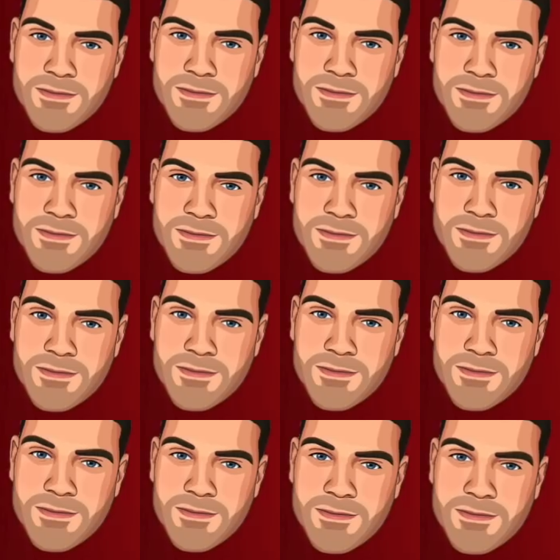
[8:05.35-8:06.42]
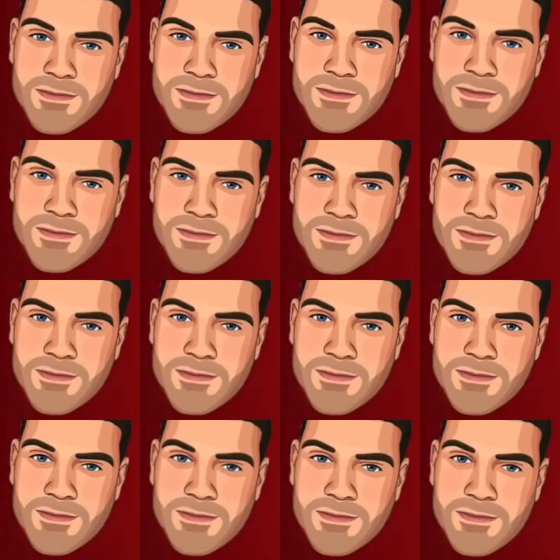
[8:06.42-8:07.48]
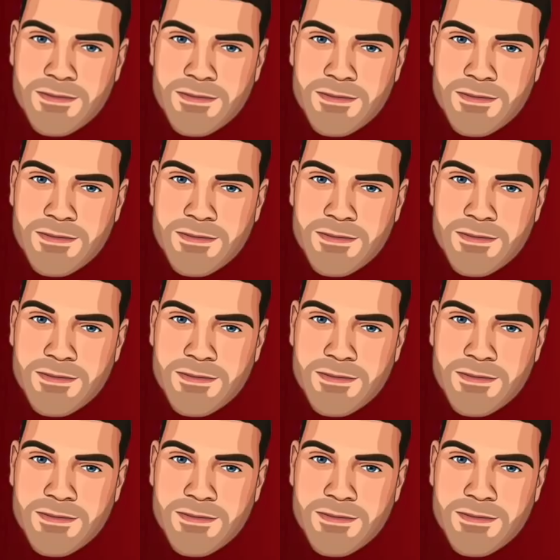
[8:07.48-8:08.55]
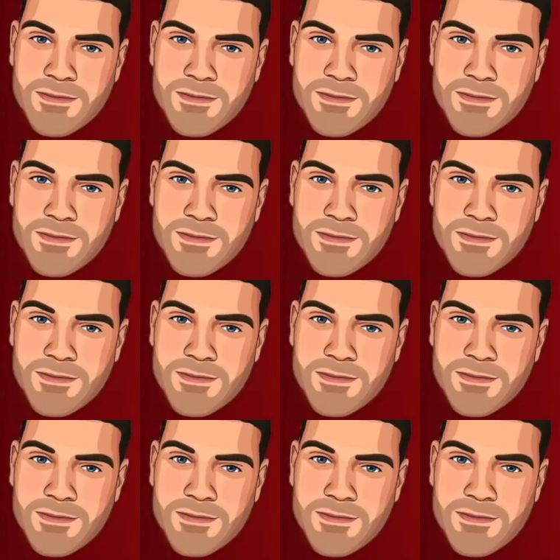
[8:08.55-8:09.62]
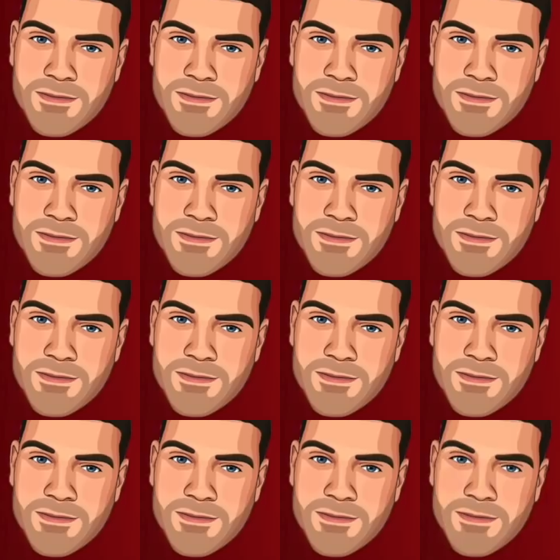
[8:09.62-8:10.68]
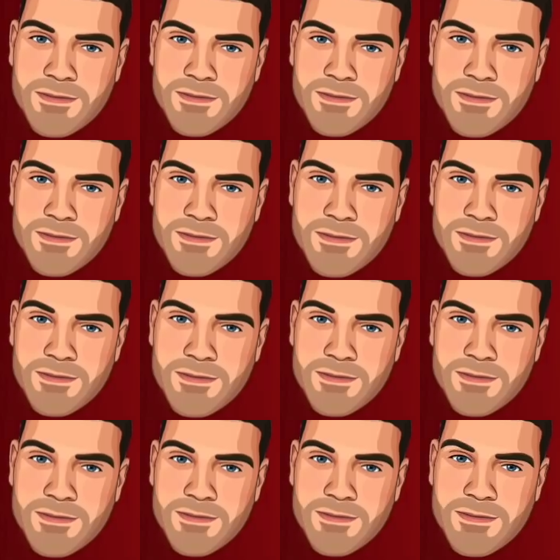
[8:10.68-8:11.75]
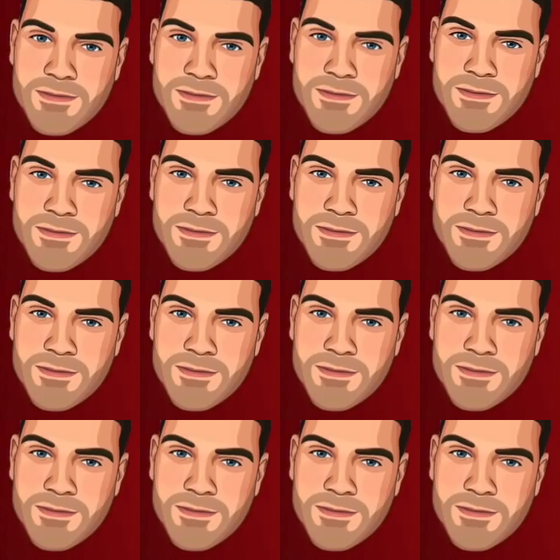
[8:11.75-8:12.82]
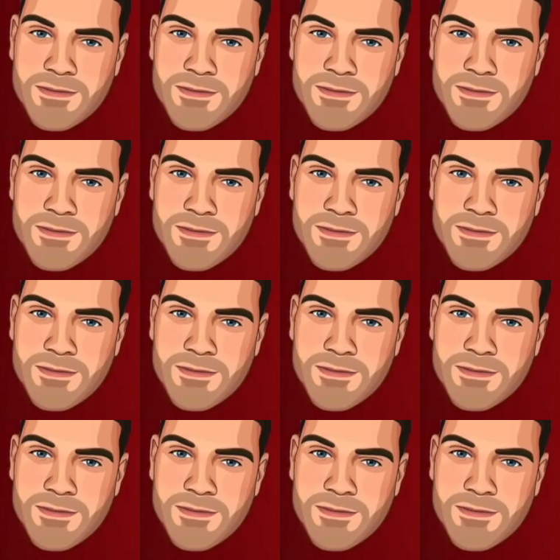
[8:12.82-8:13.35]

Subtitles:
[no speech]